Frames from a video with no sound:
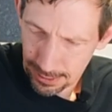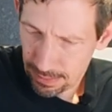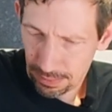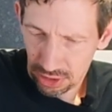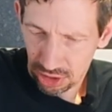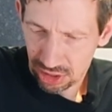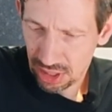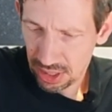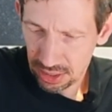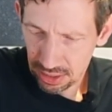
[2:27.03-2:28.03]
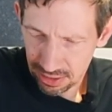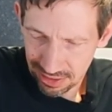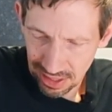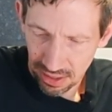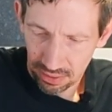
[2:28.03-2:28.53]
Let me just tighten this
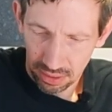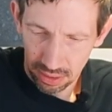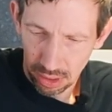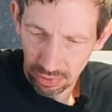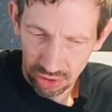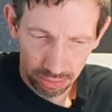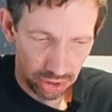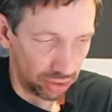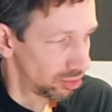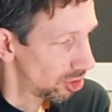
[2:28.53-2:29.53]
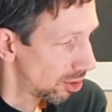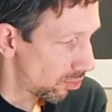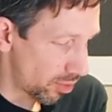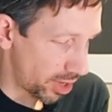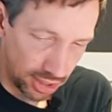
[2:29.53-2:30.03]
down. Obviously I'm going to use a
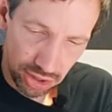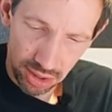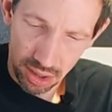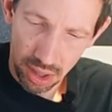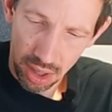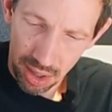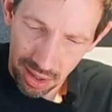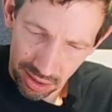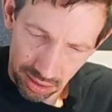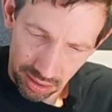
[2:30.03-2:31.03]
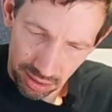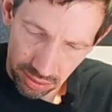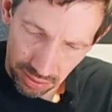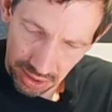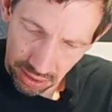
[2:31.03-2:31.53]
wrench
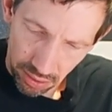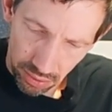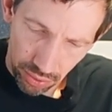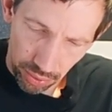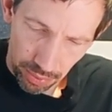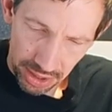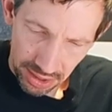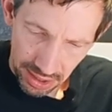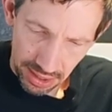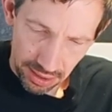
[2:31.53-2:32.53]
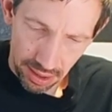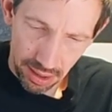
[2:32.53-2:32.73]
to get it all the way tight.